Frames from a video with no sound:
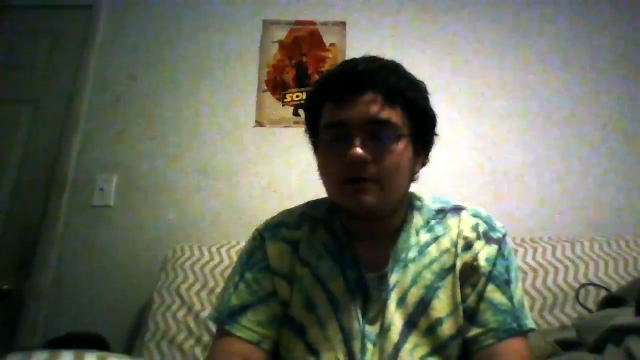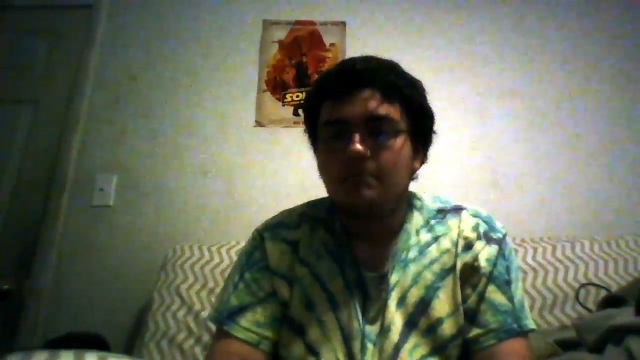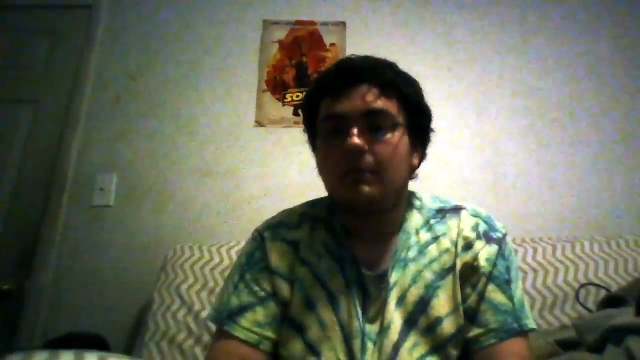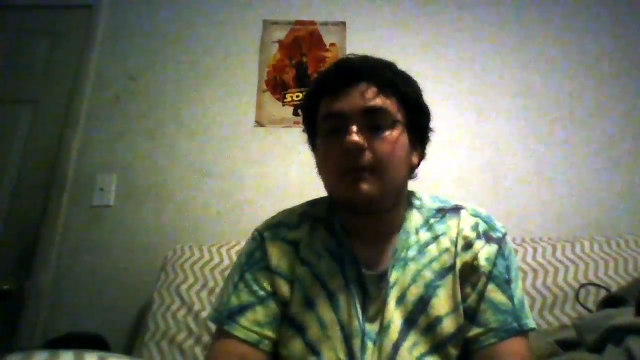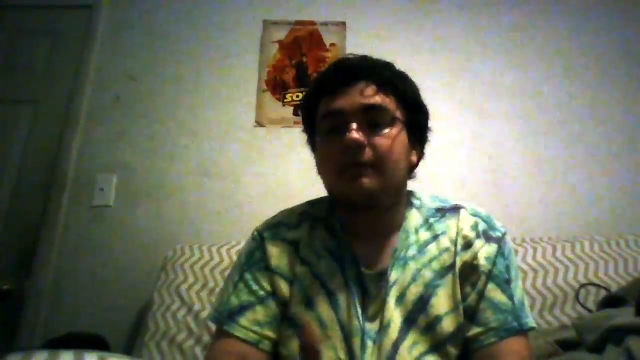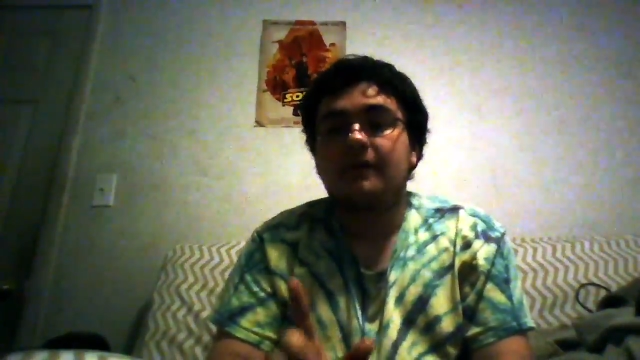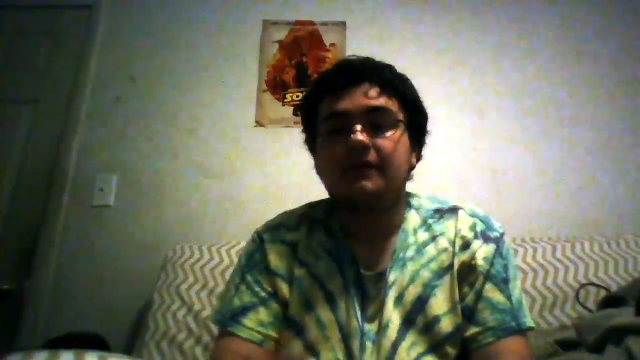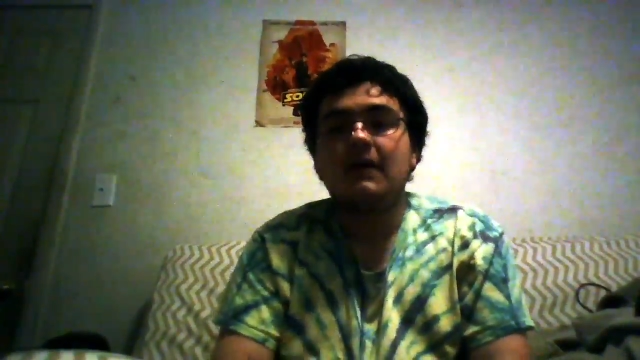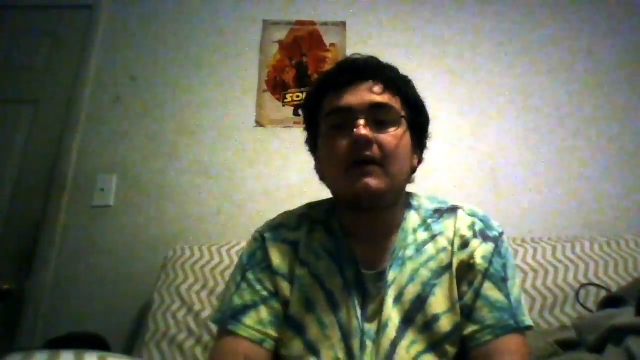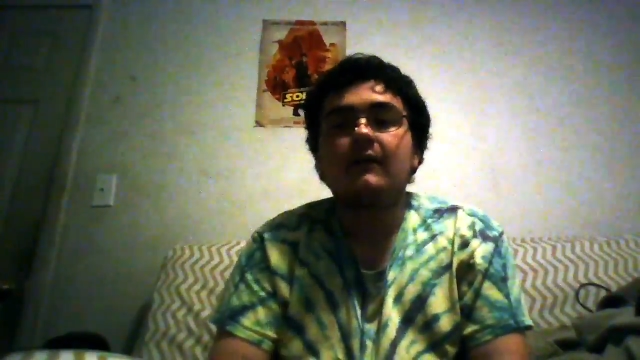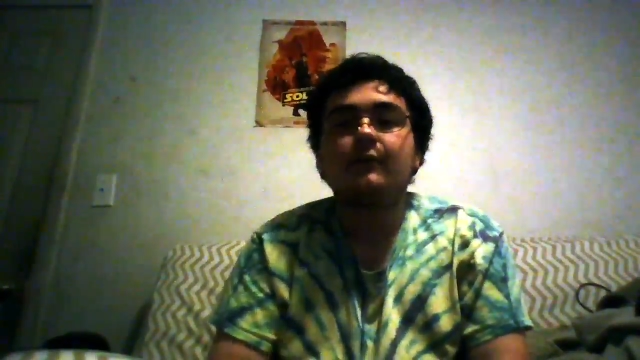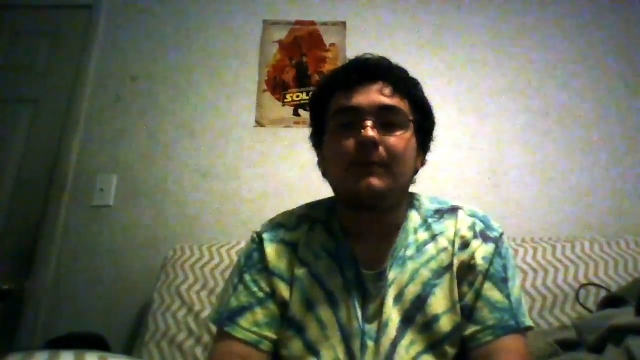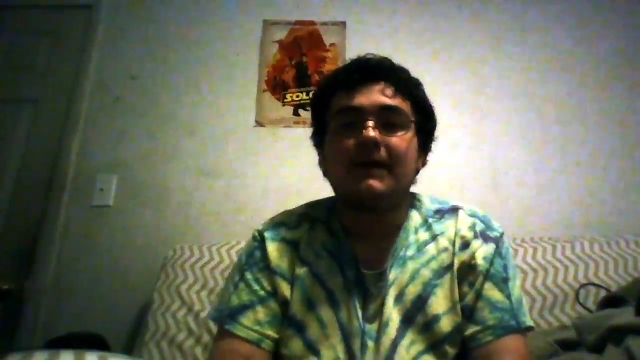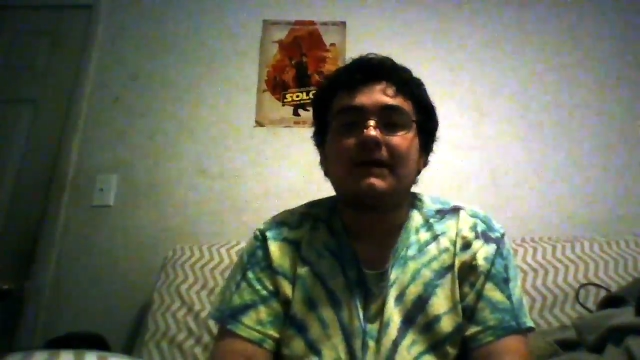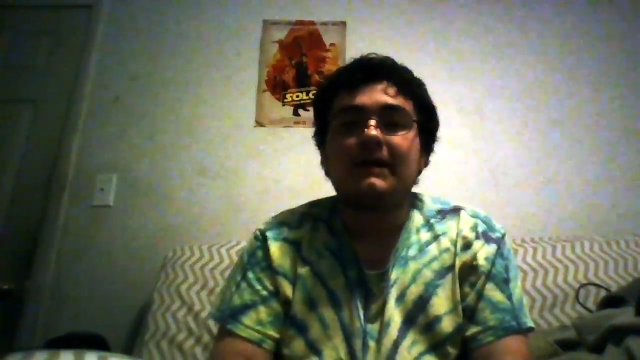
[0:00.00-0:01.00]
but that does
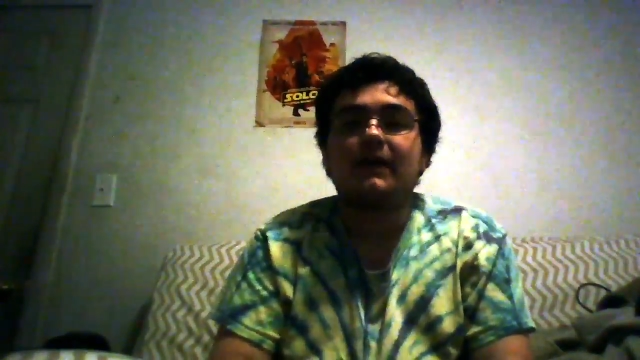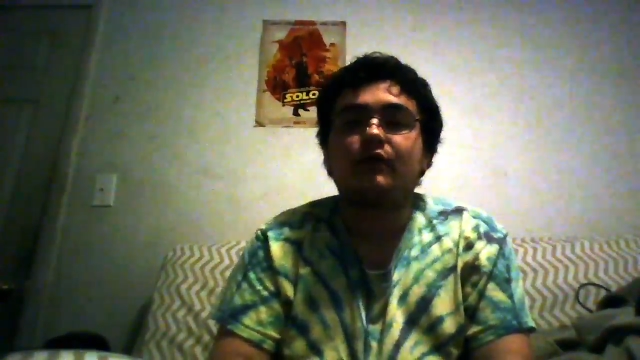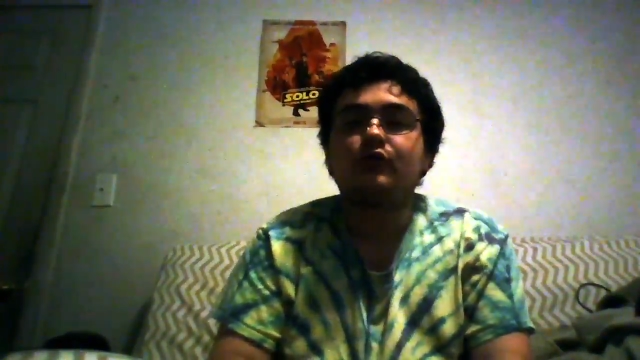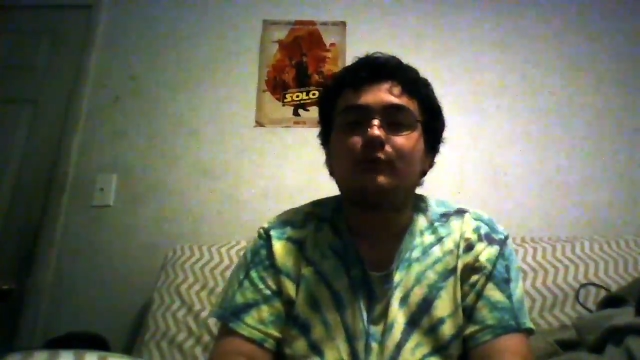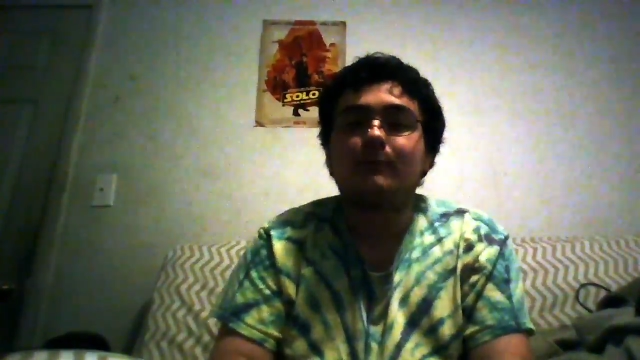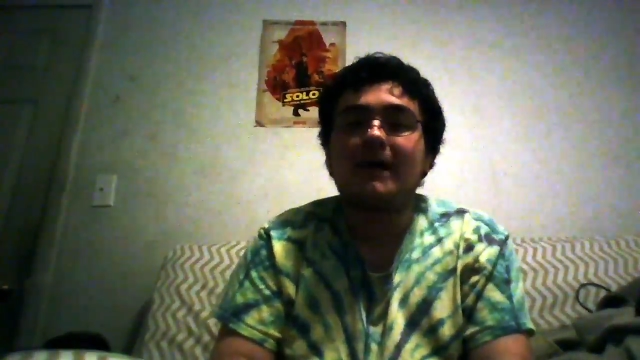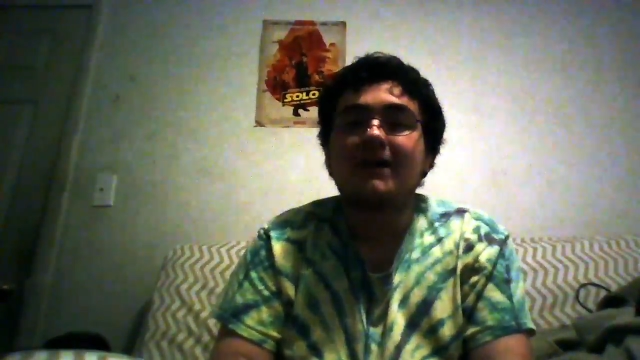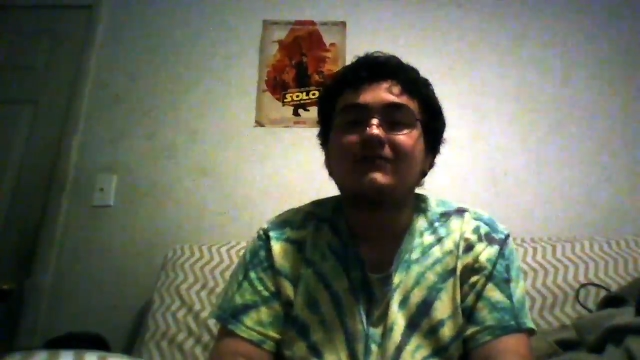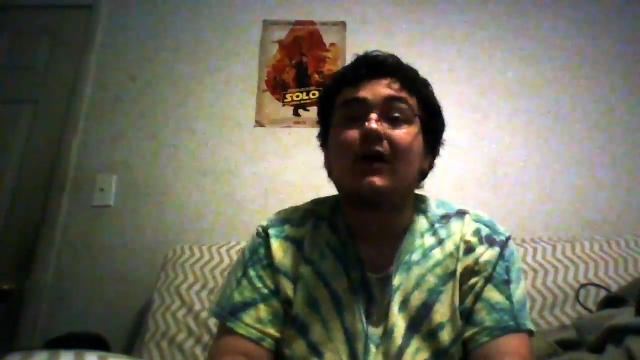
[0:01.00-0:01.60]
mean expect